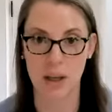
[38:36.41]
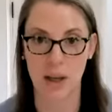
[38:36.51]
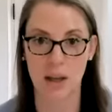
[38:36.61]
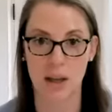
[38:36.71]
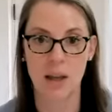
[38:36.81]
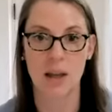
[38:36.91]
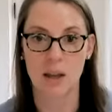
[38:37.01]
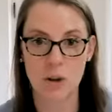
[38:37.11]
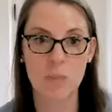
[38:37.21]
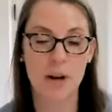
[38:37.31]
Like,
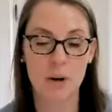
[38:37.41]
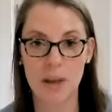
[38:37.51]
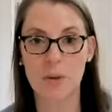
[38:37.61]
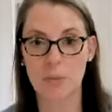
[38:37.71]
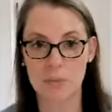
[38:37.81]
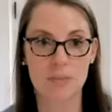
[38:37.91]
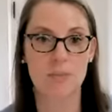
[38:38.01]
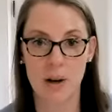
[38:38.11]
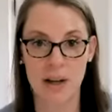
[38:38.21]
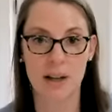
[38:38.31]
you better be
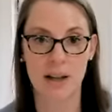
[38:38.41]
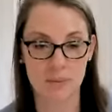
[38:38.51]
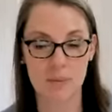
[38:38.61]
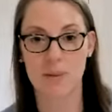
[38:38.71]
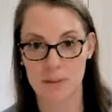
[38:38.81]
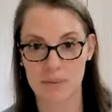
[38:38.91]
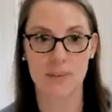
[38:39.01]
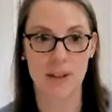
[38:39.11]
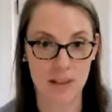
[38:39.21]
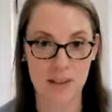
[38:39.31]
ready to
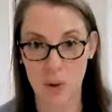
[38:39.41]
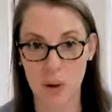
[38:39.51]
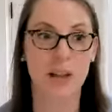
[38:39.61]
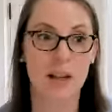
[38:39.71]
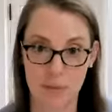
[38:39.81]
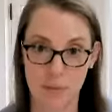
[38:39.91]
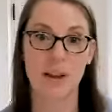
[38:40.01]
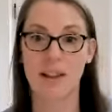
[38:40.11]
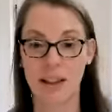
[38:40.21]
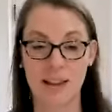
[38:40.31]
hit the toilet if
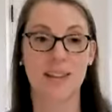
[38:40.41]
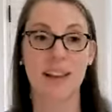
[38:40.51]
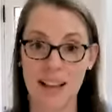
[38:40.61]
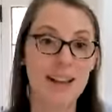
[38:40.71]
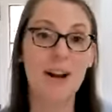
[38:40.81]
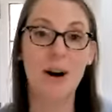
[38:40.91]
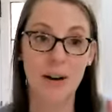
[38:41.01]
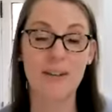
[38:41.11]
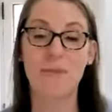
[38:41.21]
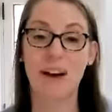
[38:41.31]

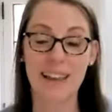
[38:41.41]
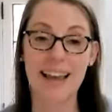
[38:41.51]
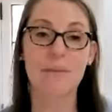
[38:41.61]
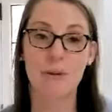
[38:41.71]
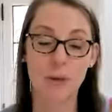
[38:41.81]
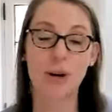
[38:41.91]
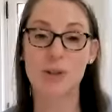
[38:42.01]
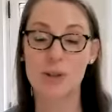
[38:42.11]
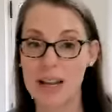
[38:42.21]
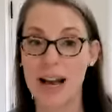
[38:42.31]
like before
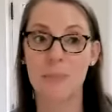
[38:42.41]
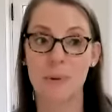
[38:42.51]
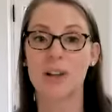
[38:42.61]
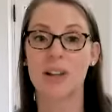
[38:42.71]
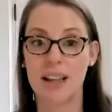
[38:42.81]
you stop early.